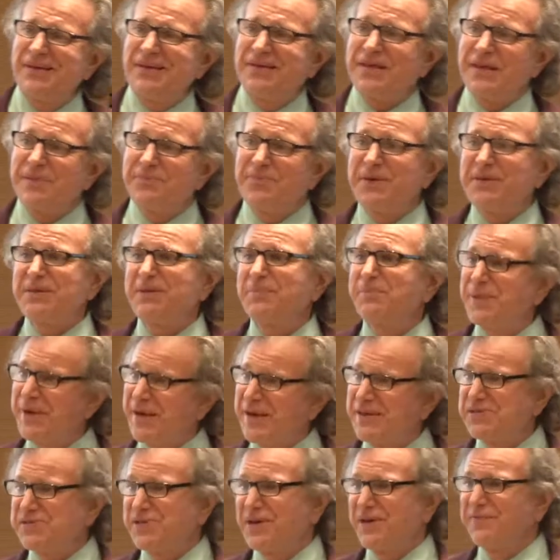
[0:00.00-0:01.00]
they beat the
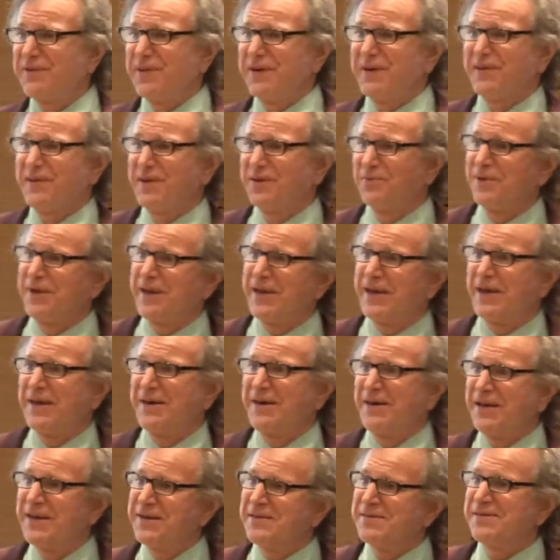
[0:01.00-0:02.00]
pants off anything we had
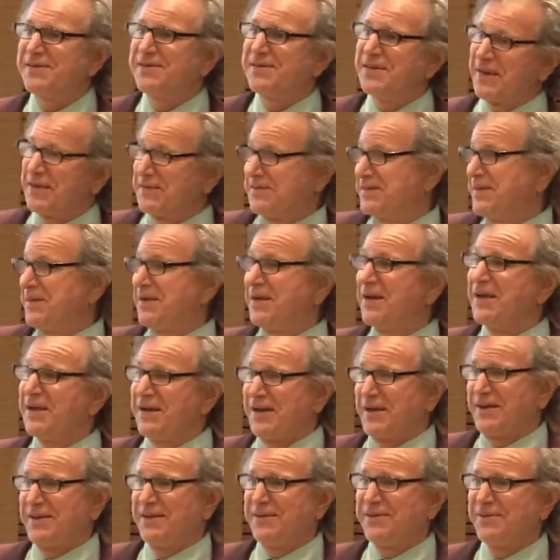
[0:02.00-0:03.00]
in
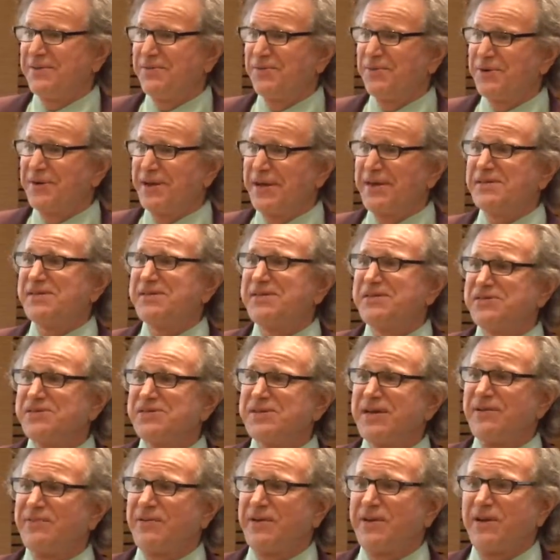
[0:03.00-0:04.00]
1980 or
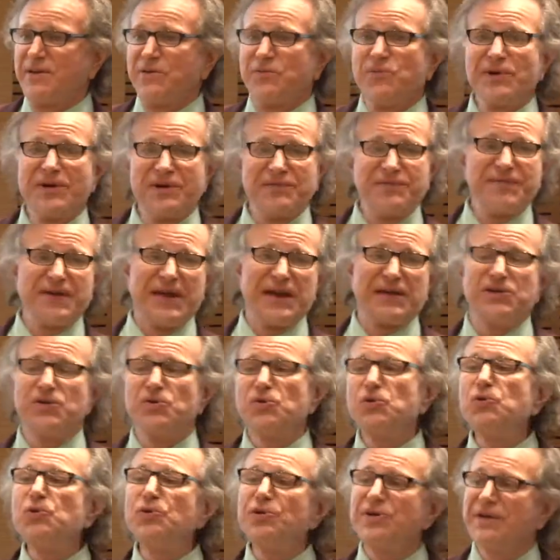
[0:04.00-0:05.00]
1970, when in fact you
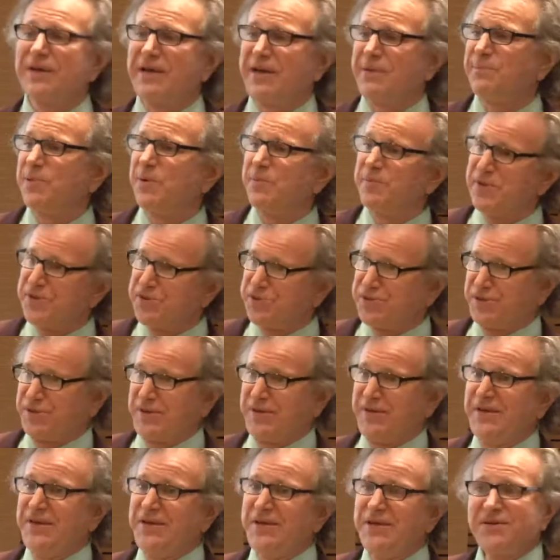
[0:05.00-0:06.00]
couldn't get permission
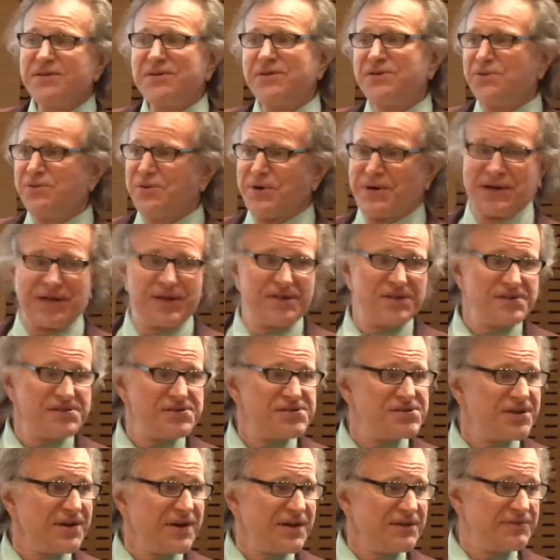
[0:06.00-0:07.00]
to do any of
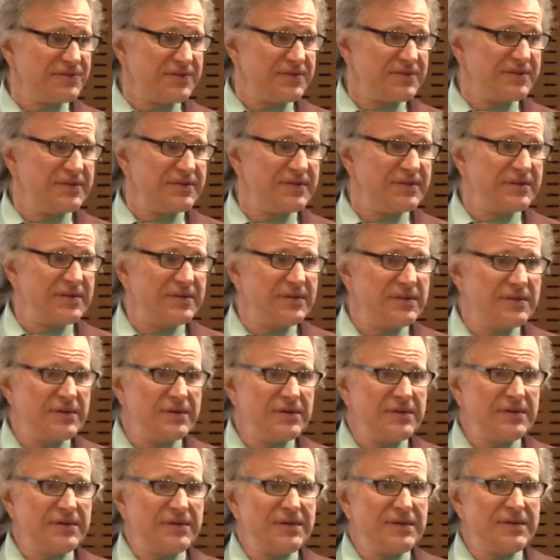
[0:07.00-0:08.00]
this stuff.
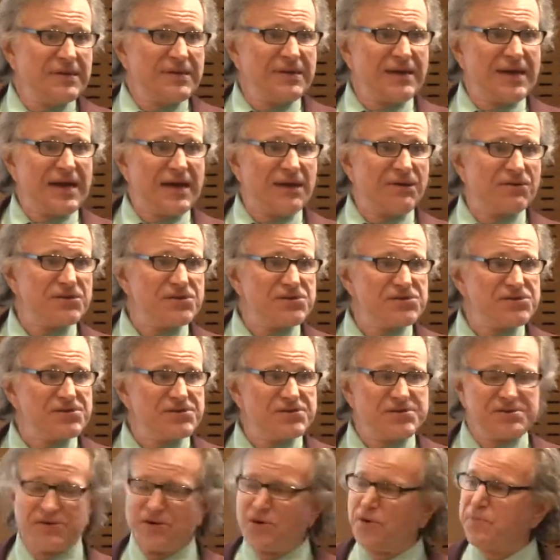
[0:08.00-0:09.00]
Now
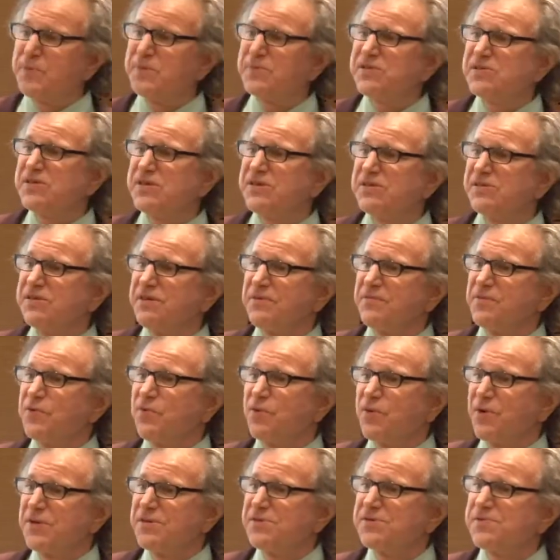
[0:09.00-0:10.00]
it's open season, of
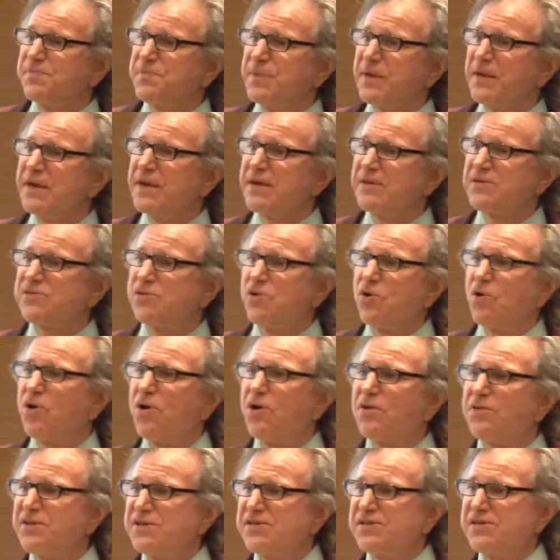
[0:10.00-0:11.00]
course, because
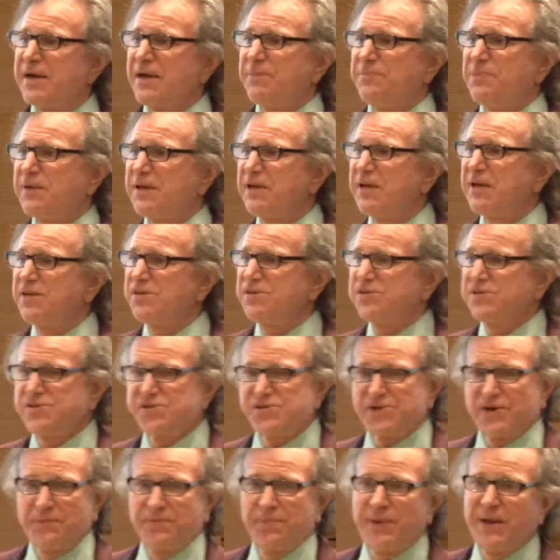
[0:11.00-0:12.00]
all these
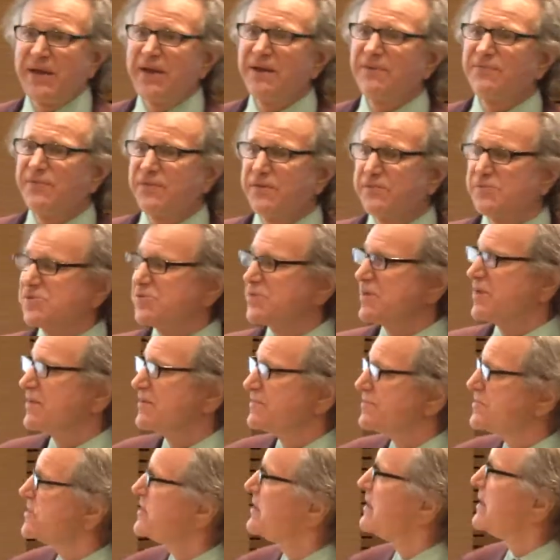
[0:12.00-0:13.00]
applications are paying for
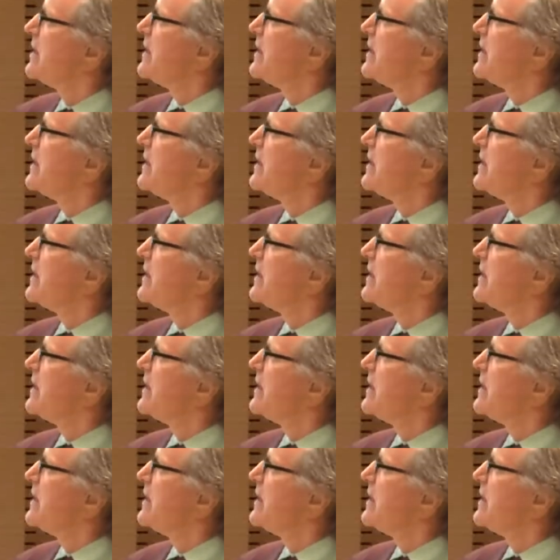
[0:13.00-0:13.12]
themselves